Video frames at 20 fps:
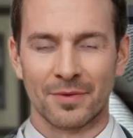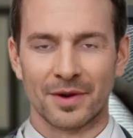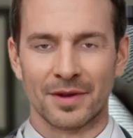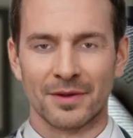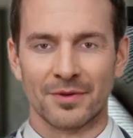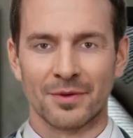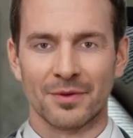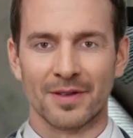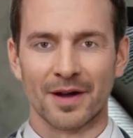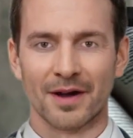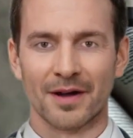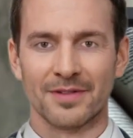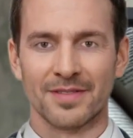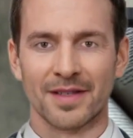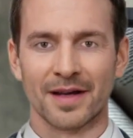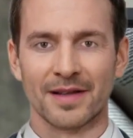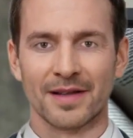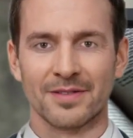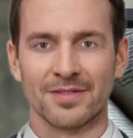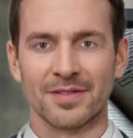Clinical
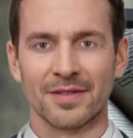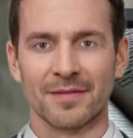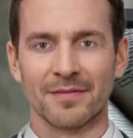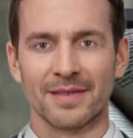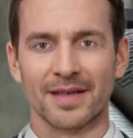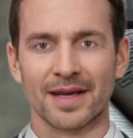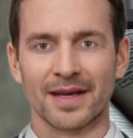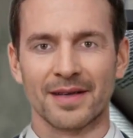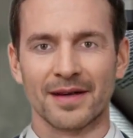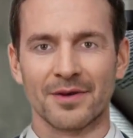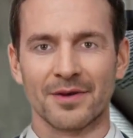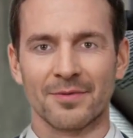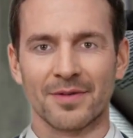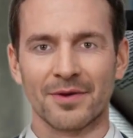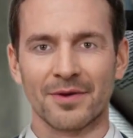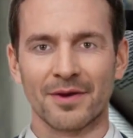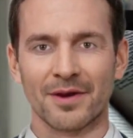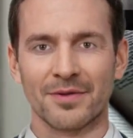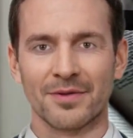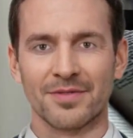context. Gain a
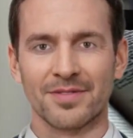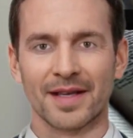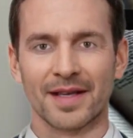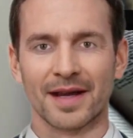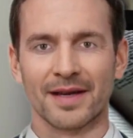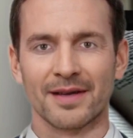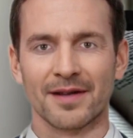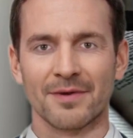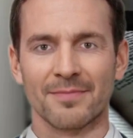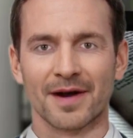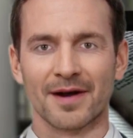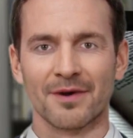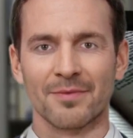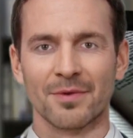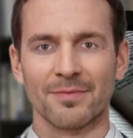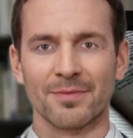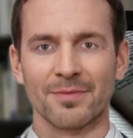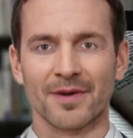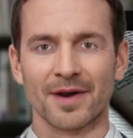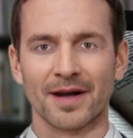clear understanding of
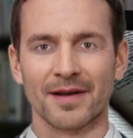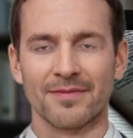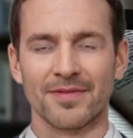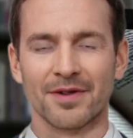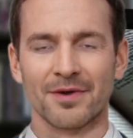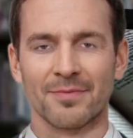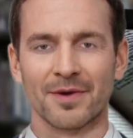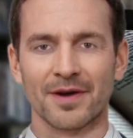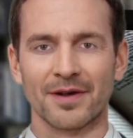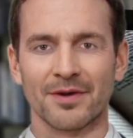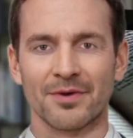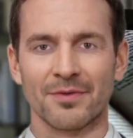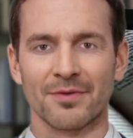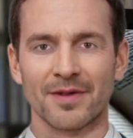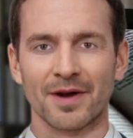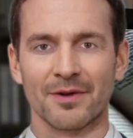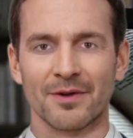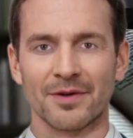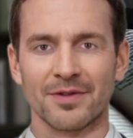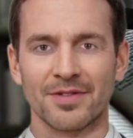how to apply
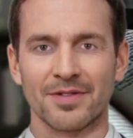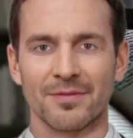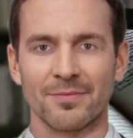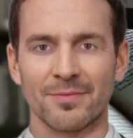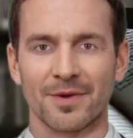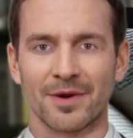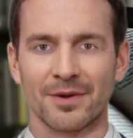theoretical knowledge in